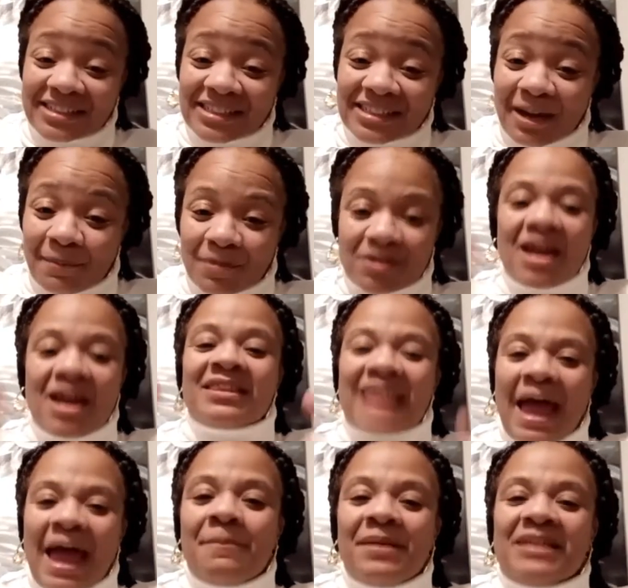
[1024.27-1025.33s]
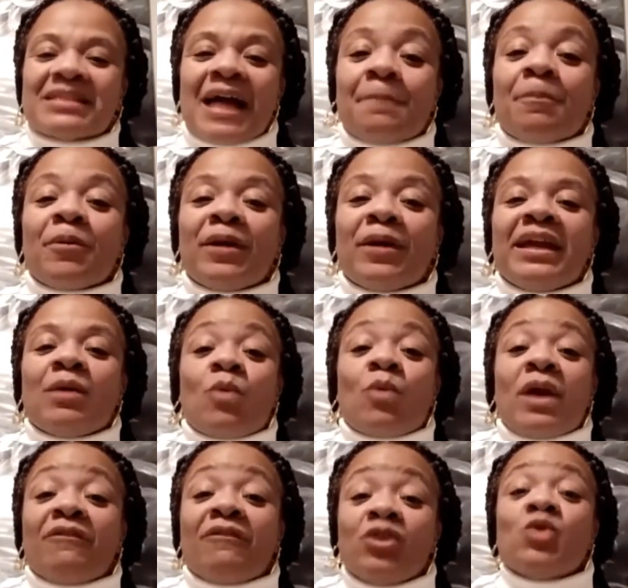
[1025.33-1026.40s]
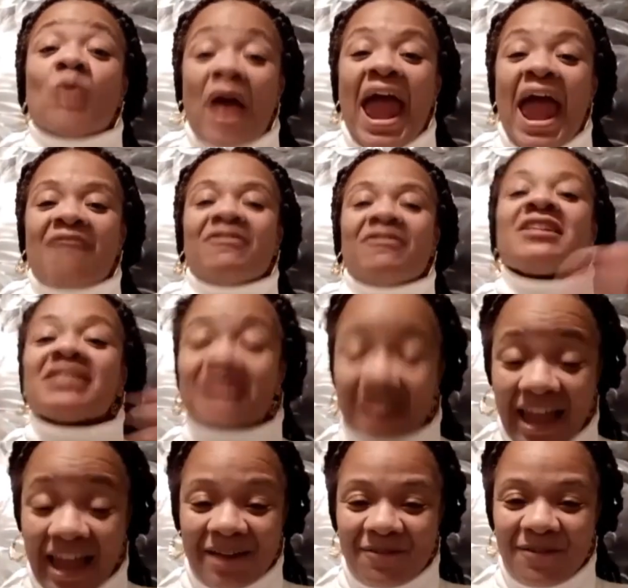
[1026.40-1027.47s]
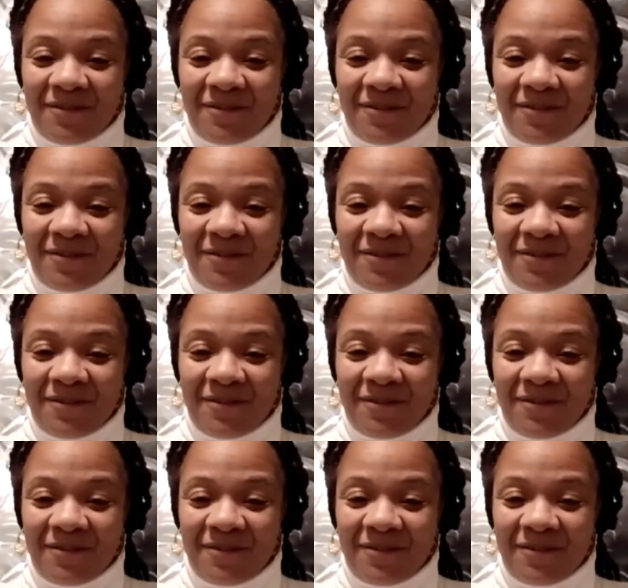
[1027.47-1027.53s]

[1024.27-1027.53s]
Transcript: steppers. That means I'm bringing whatever you have into life.